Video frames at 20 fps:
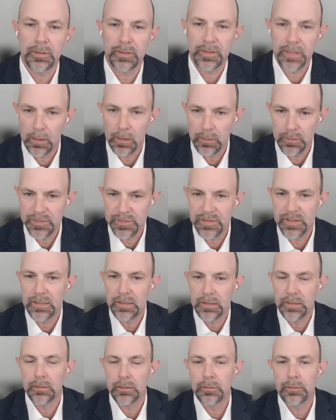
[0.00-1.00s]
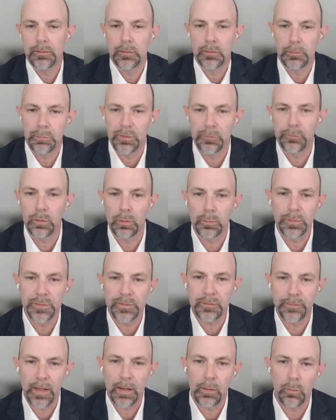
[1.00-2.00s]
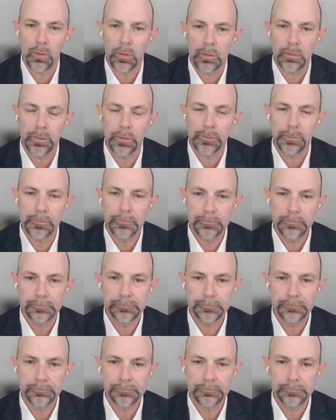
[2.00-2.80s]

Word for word: guarantee the performance of that workload.